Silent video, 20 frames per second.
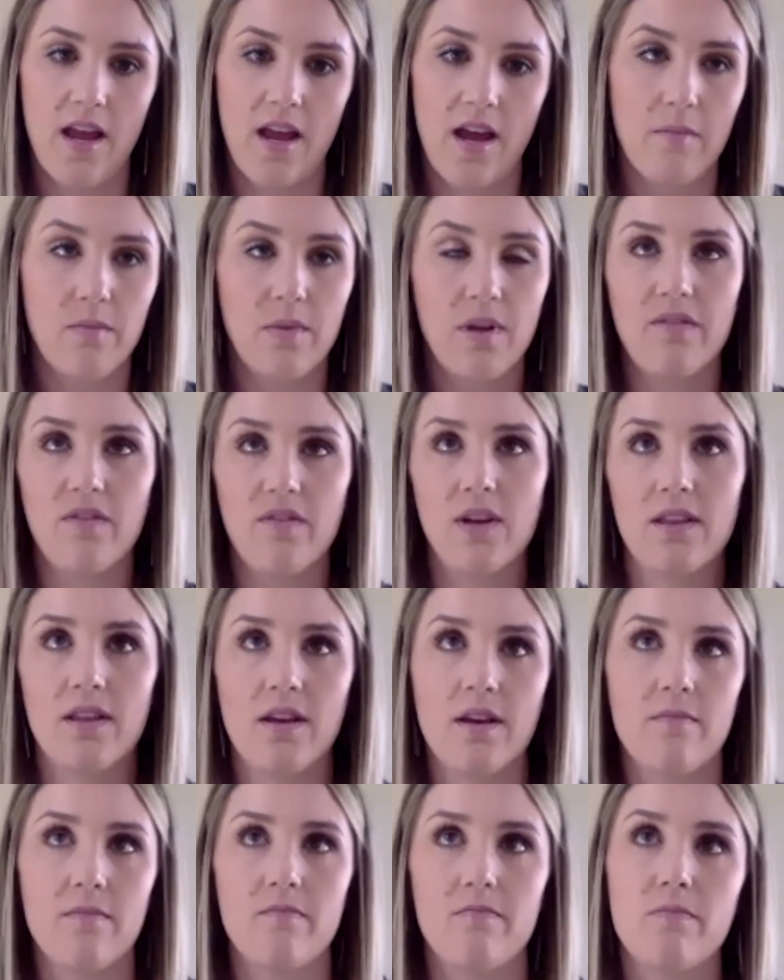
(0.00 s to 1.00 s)
I'm giving
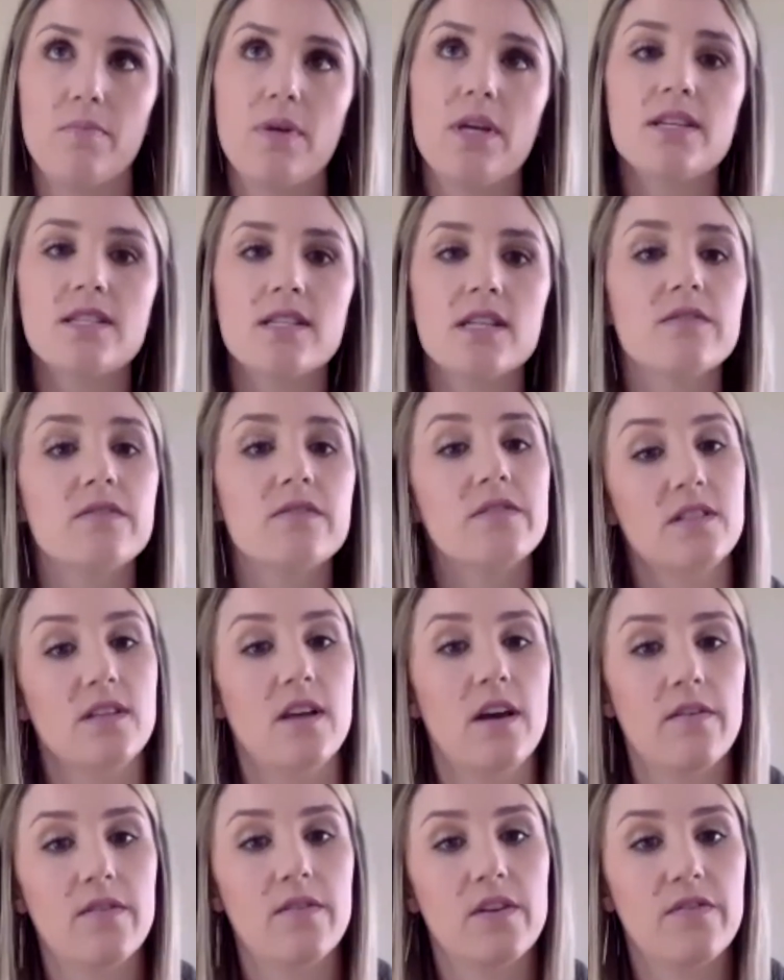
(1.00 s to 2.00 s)
them pieces
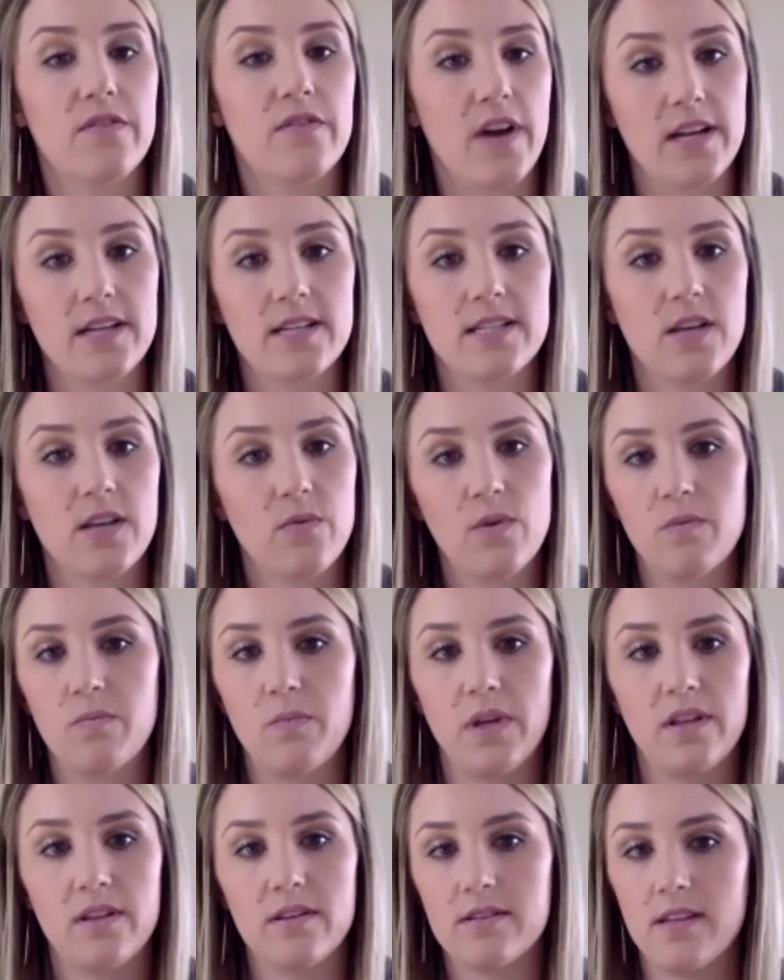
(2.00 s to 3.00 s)
of advice that would
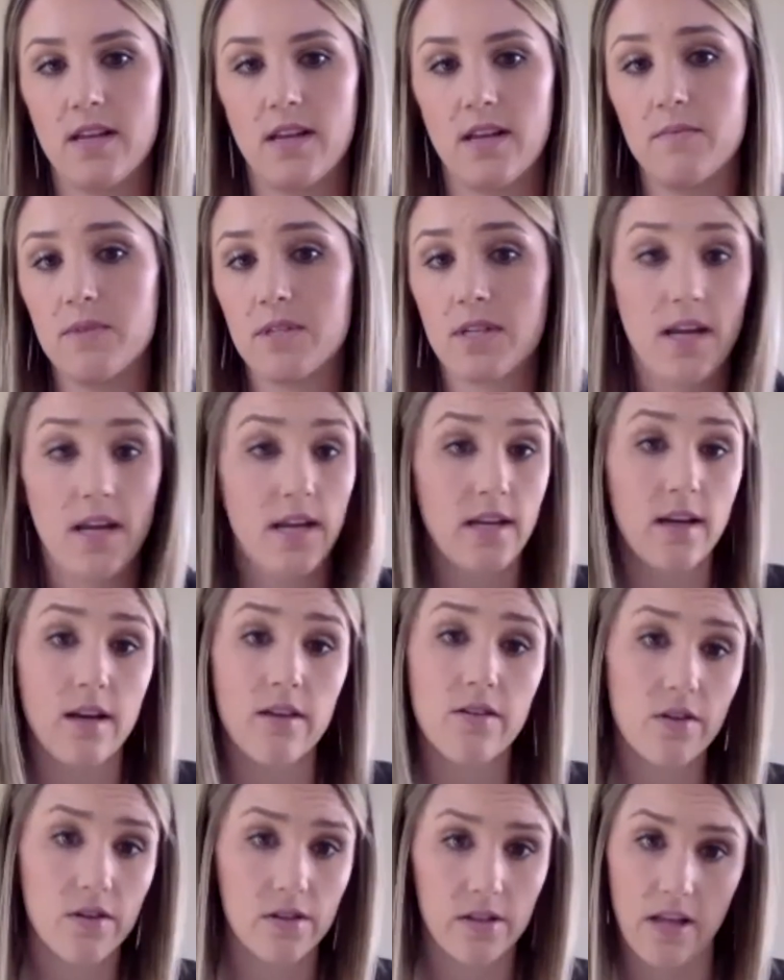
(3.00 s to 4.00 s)
be the same to any
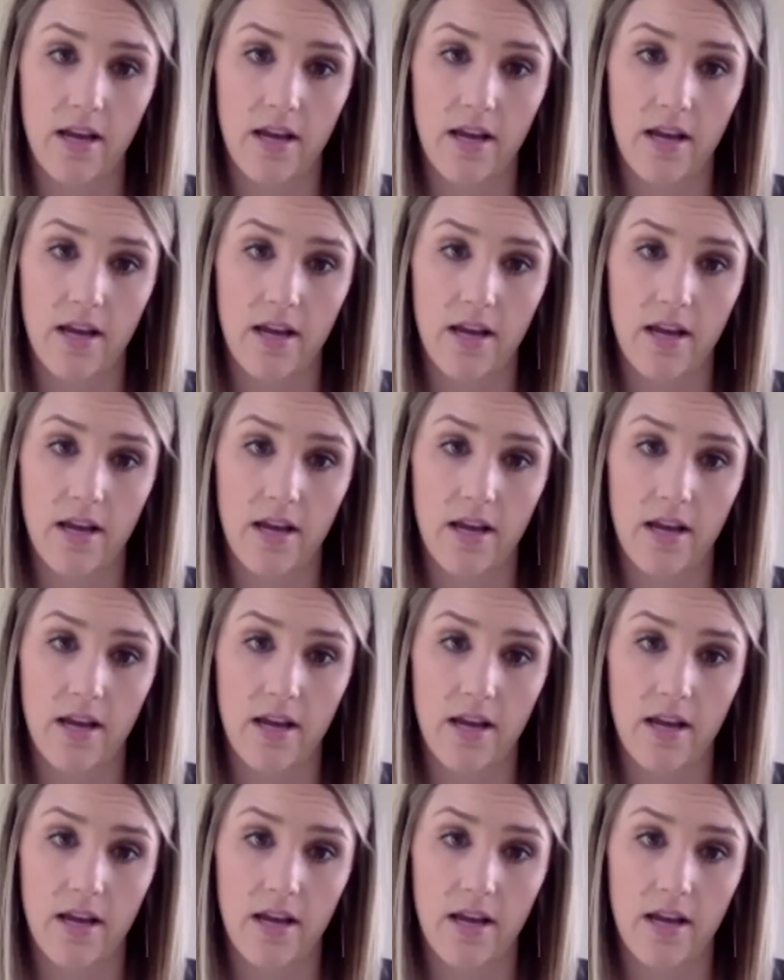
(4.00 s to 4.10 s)
other client.